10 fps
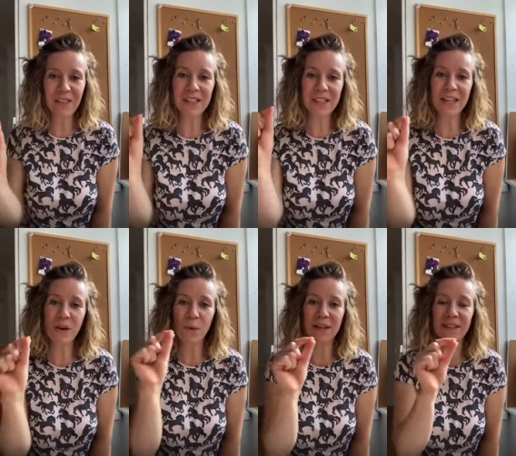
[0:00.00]
This
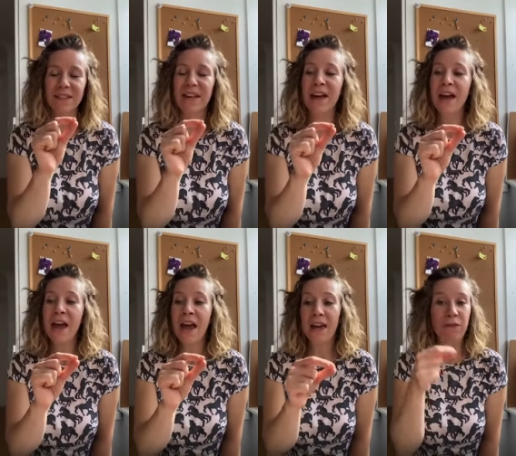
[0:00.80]
sequence.
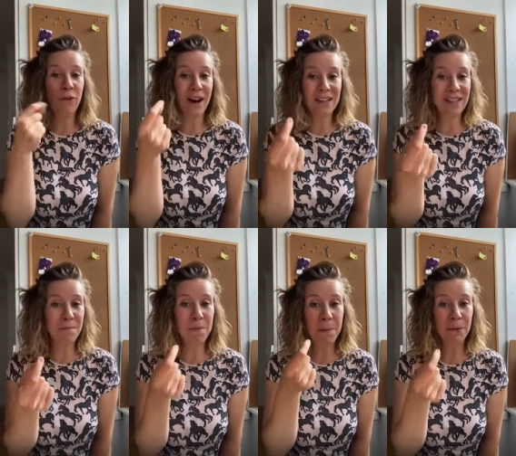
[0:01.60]
If you're
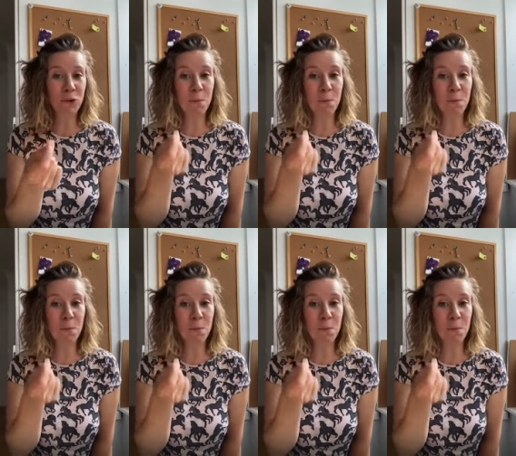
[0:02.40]
asking people